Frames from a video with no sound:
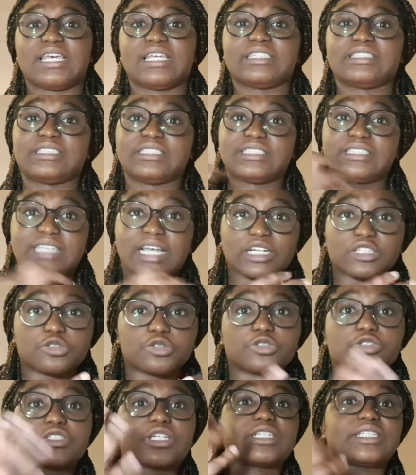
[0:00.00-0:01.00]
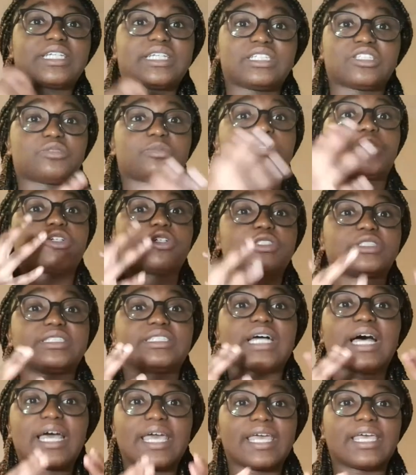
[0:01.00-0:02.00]
the centrioles are needed because
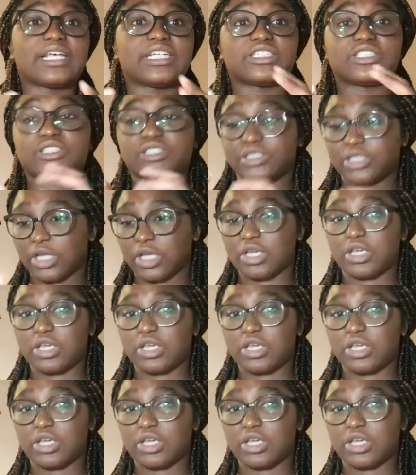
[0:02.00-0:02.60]
that is